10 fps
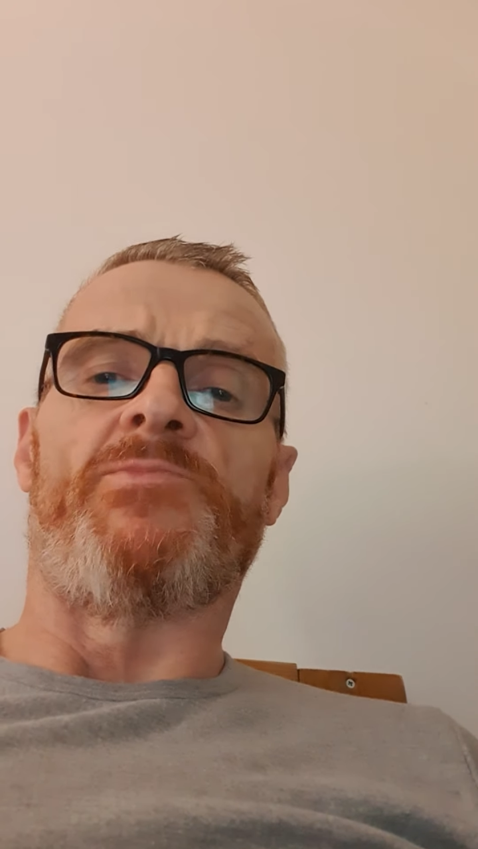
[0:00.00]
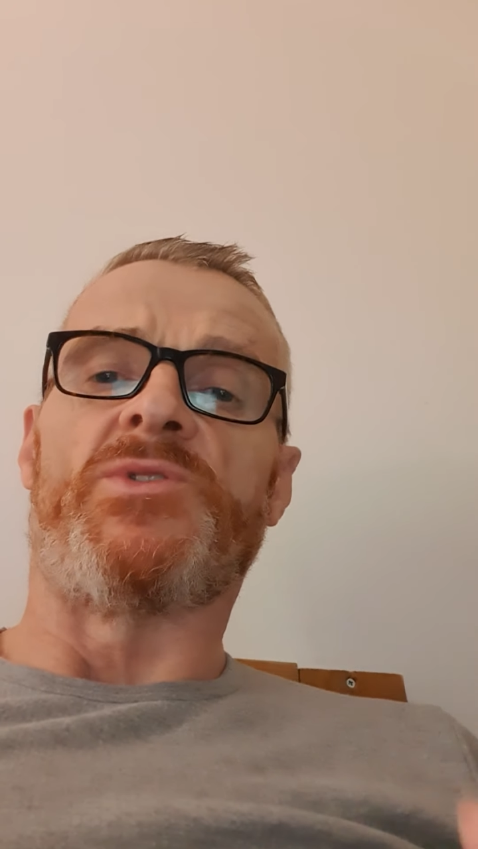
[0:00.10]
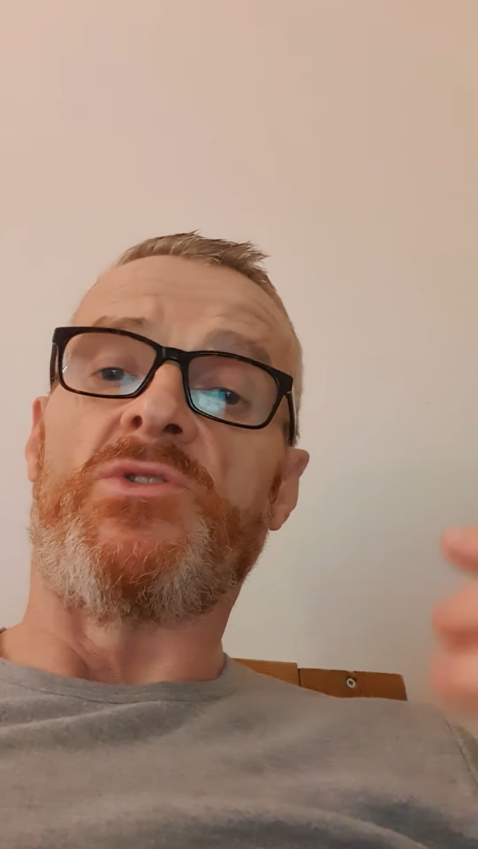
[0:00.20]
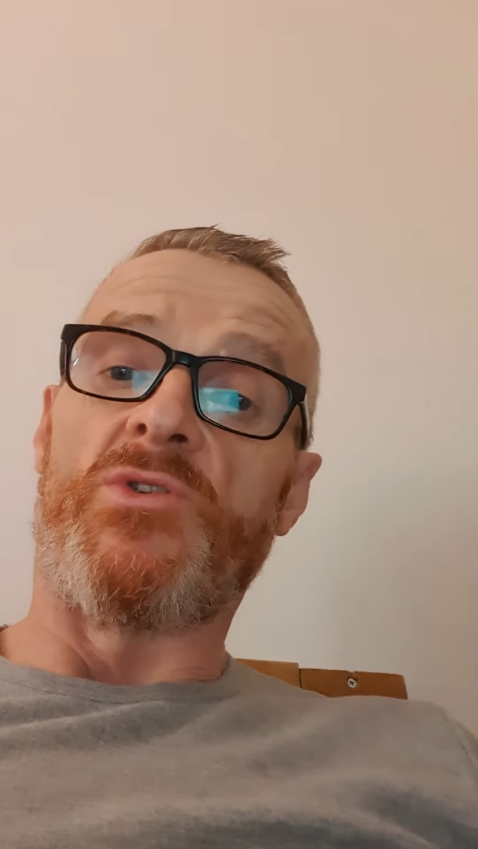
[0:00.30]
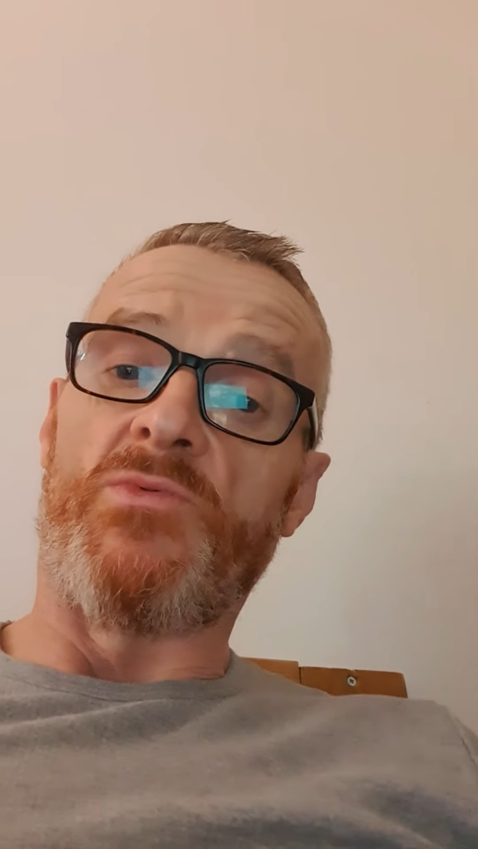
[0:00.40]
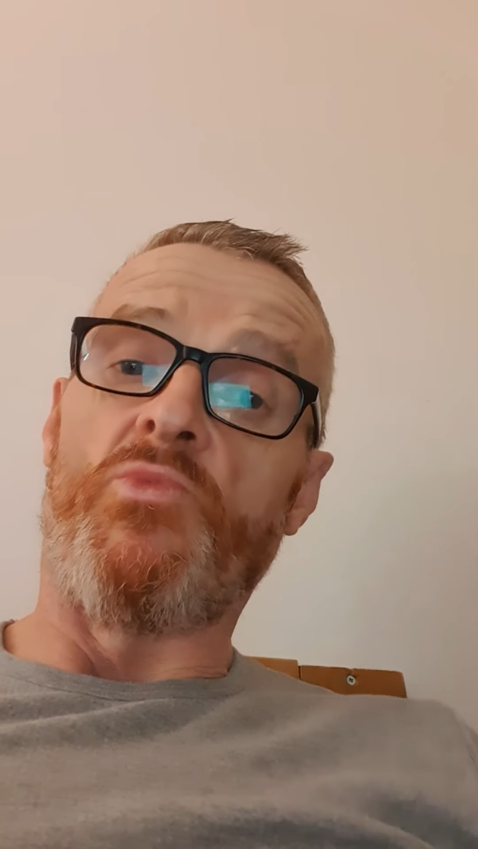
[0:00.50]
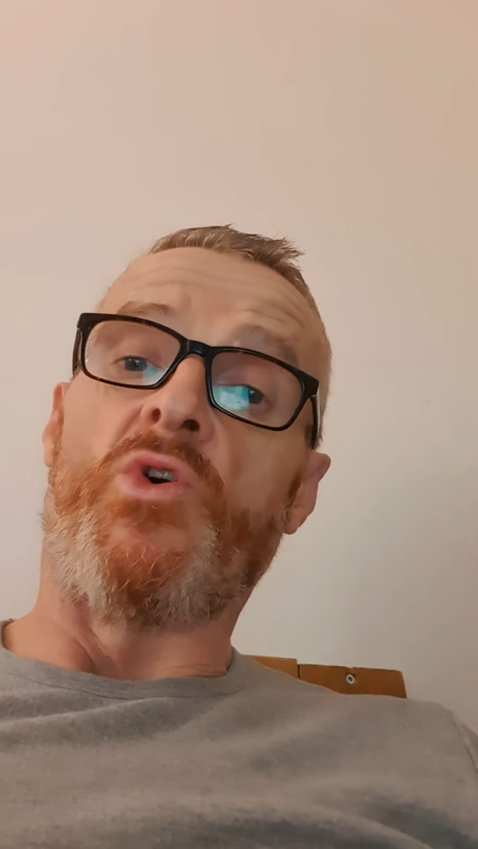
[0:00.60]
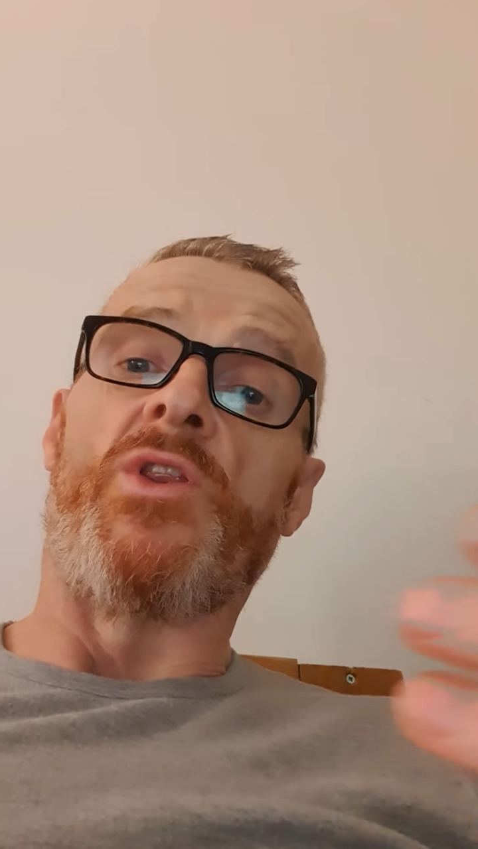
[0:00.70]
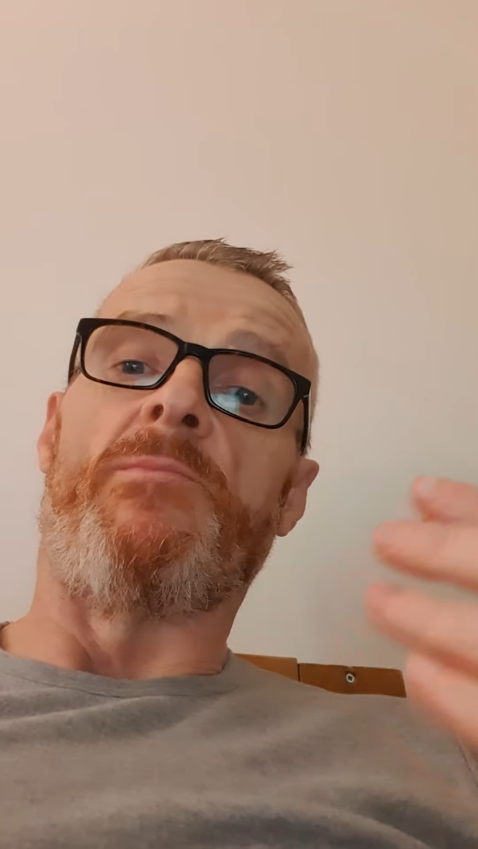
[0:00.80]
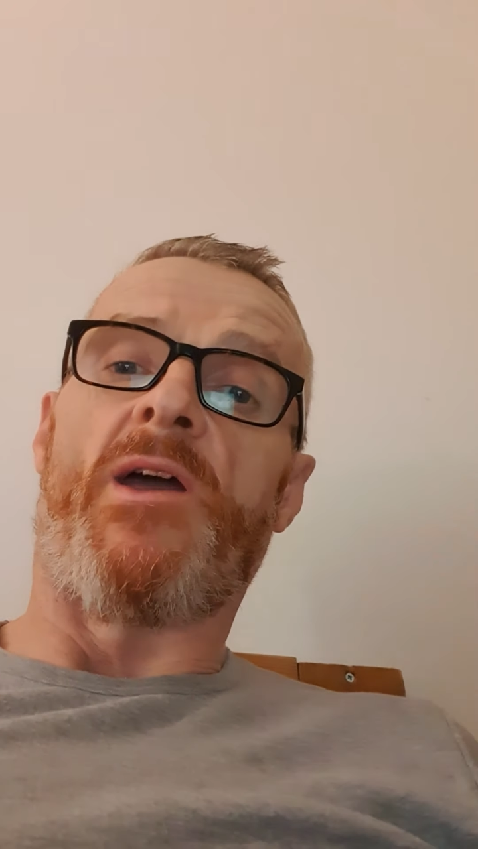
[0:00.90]
So you,
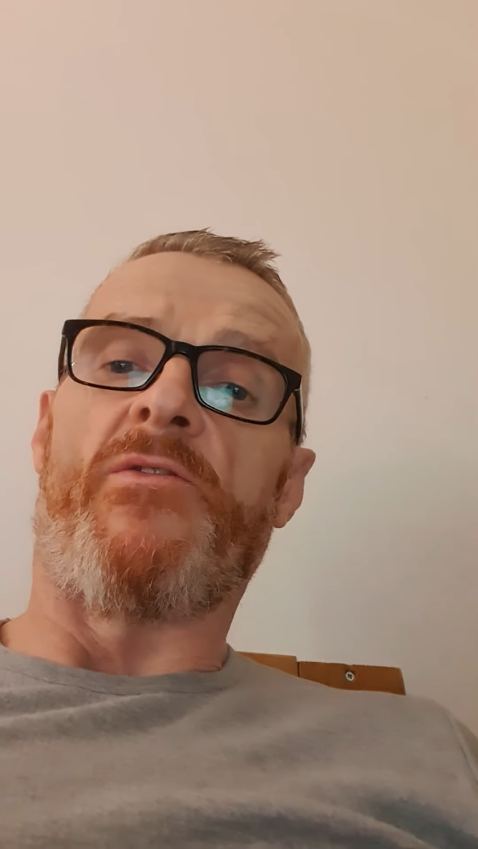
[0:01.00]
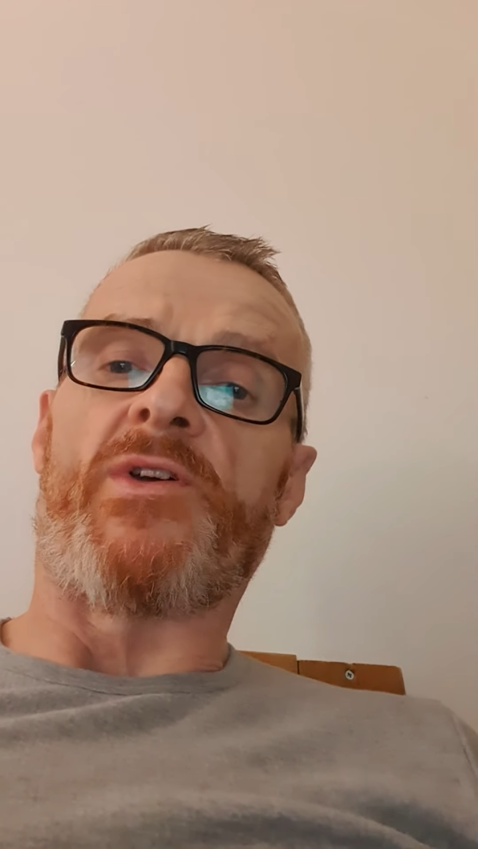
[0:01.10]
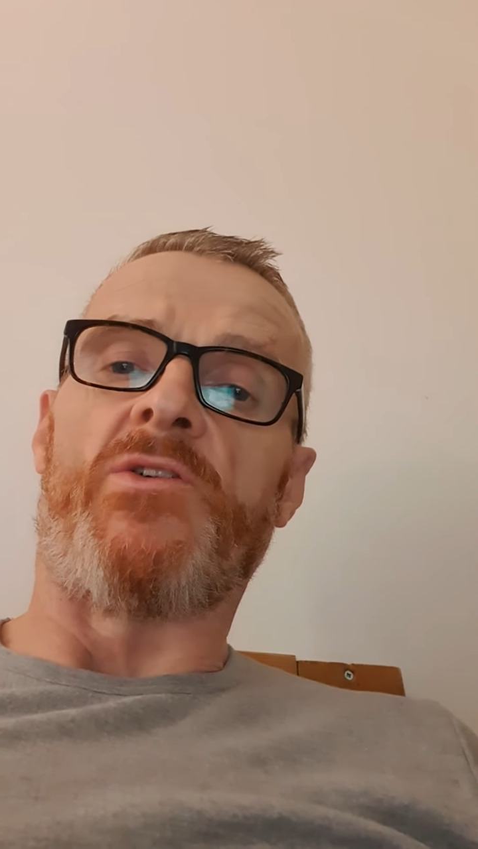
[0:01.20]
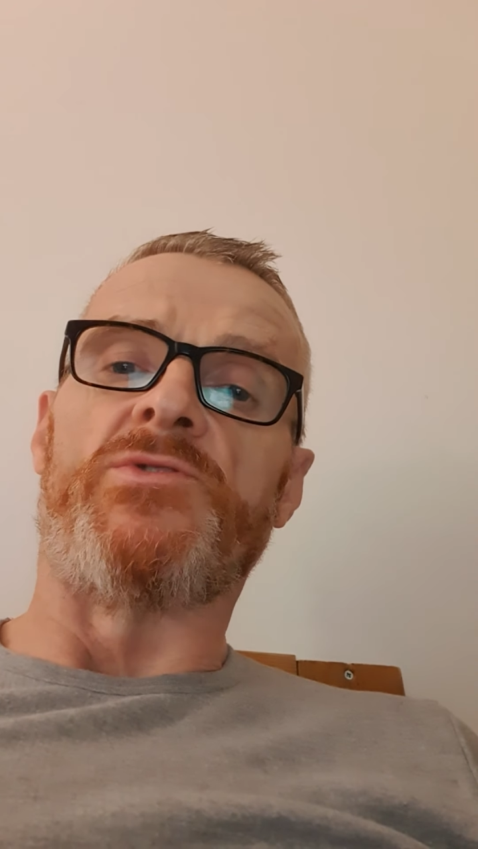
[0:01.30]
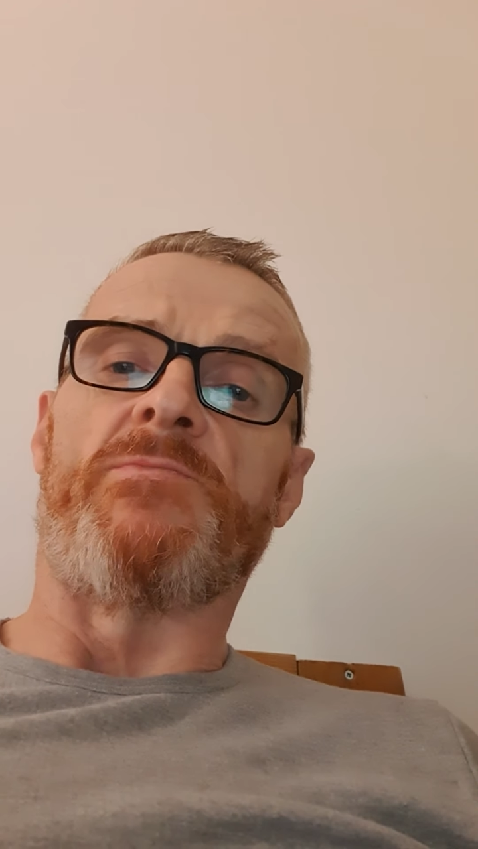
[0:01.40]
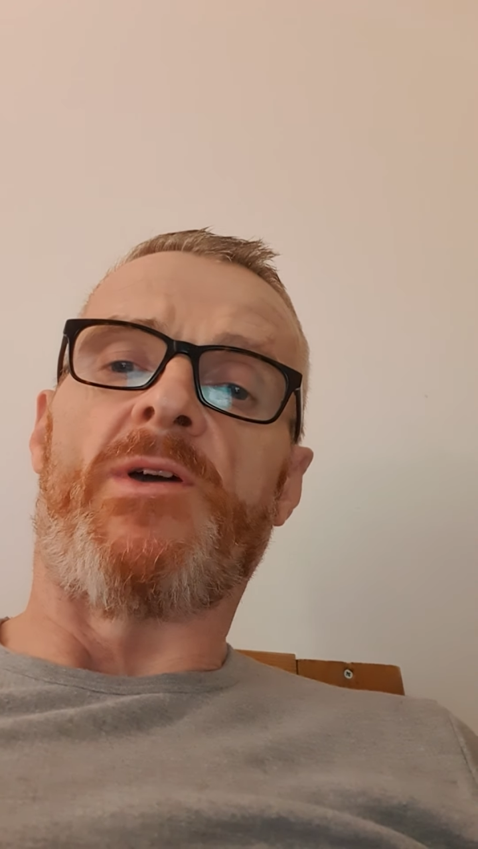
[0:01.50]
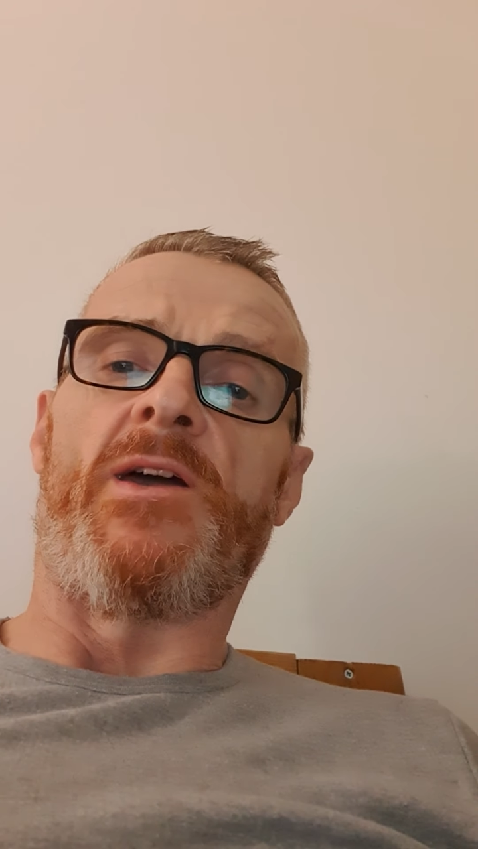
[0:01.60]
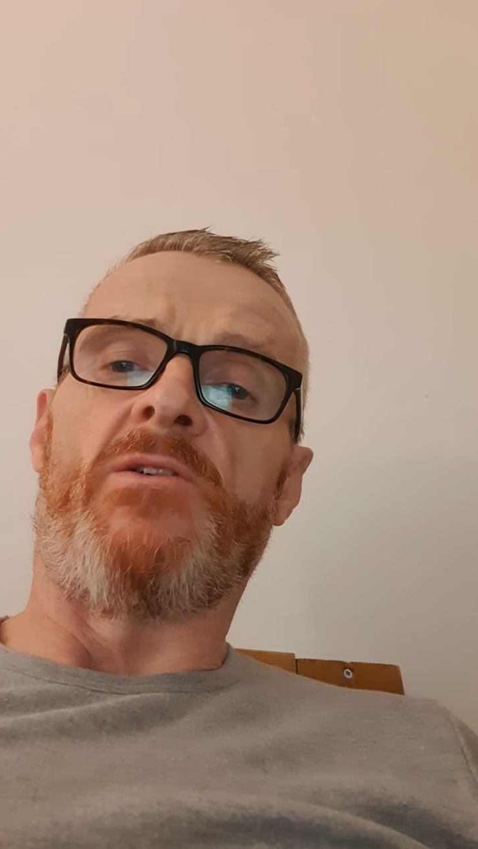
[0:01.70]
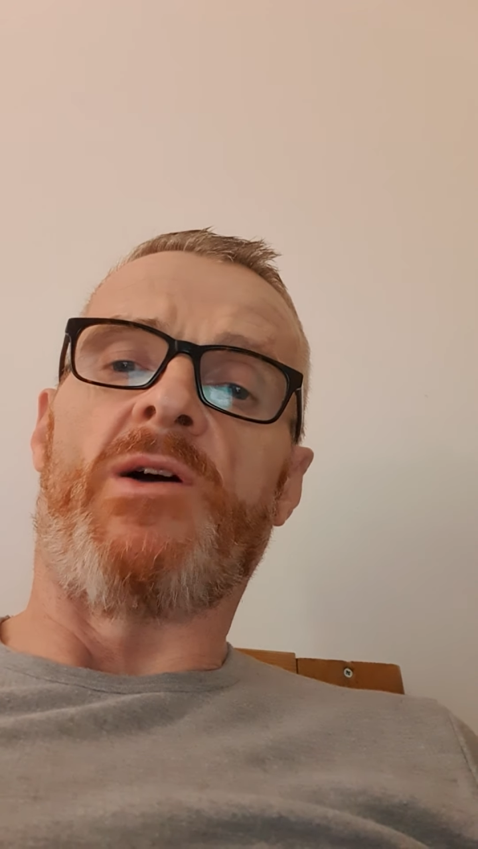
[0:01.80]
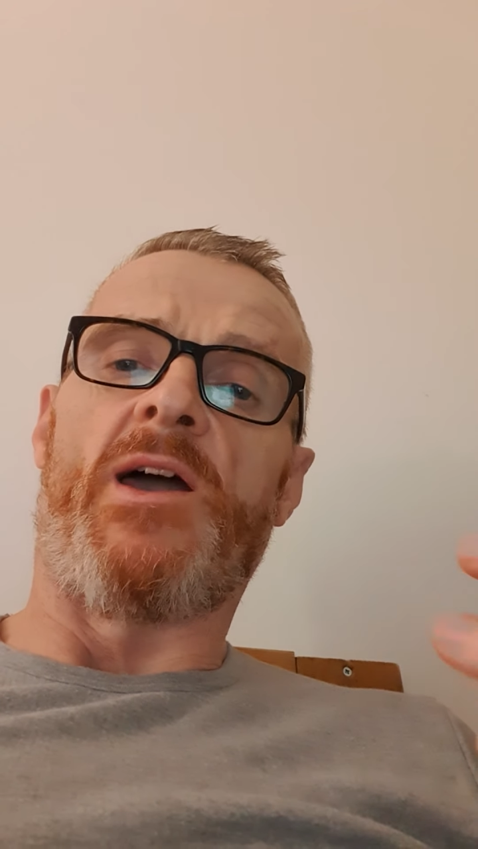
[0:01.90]
word of mouth goes about